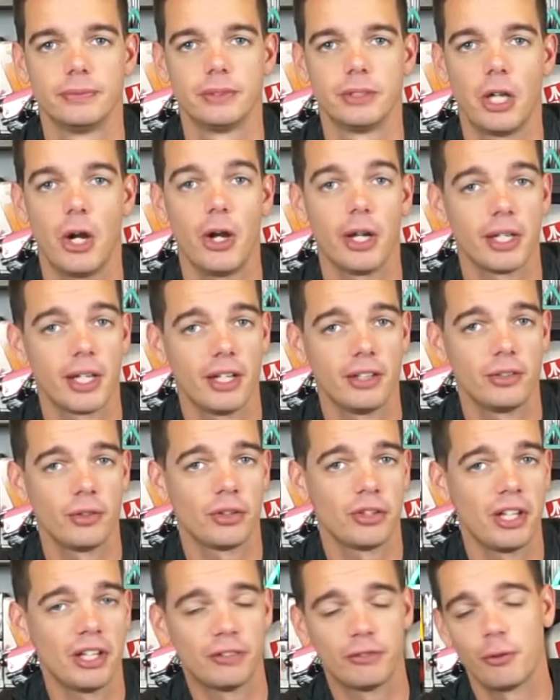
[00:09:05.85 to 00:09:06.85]
Alright guys, so
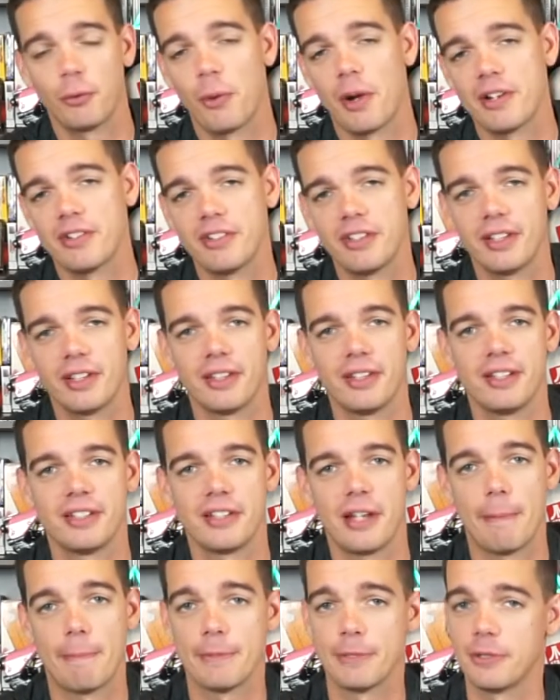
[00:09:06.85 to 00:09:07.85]
thanks for watching this
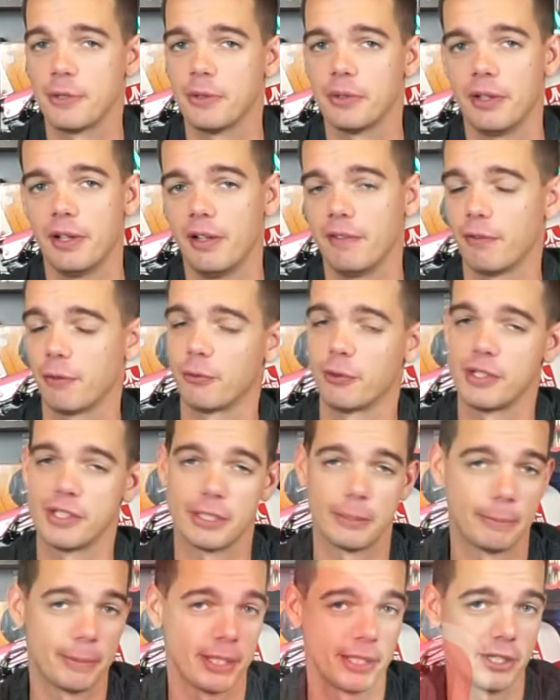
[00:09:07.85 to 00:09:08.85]
episode of
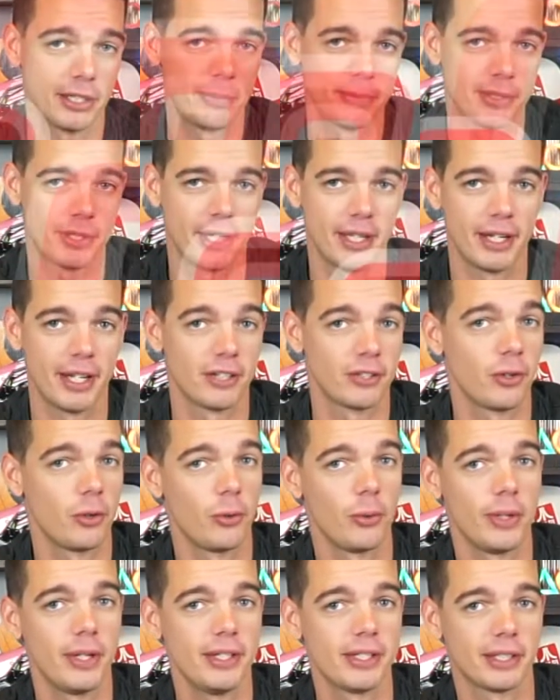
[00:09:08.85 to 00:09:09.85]
Recent Pickups, and as
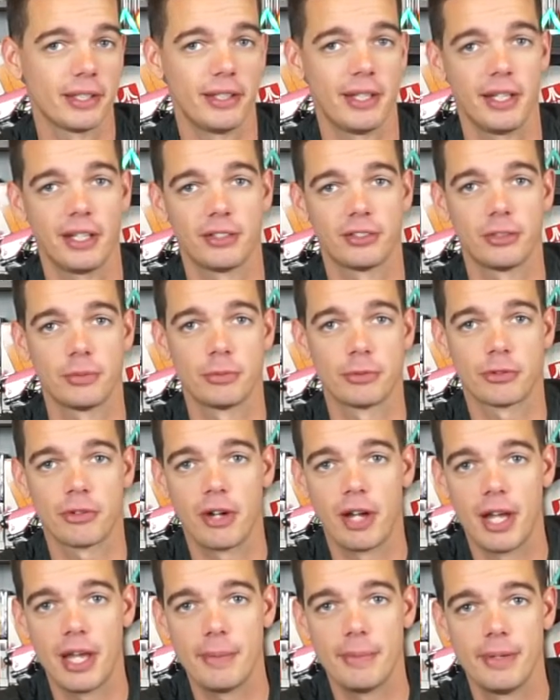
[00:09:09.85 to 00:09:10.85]
always, like,
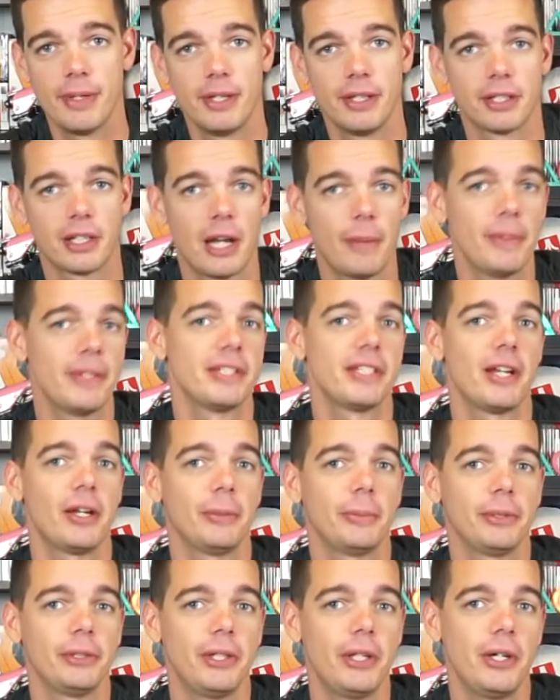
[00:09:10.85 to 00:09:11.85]
subscribe, comment down
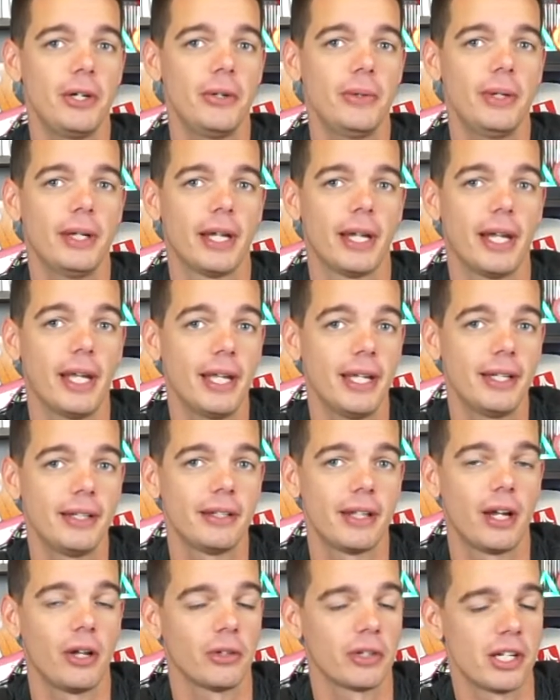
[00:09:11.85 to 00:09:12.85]
below, and
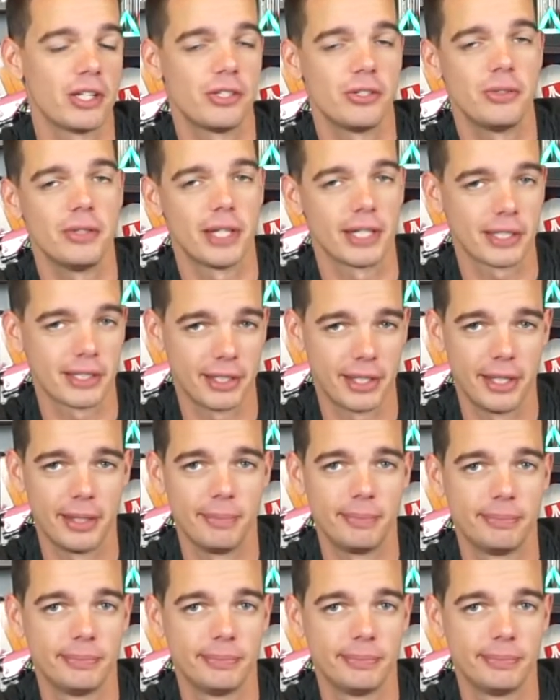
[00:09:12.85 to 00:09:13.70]
I'll catch you next time.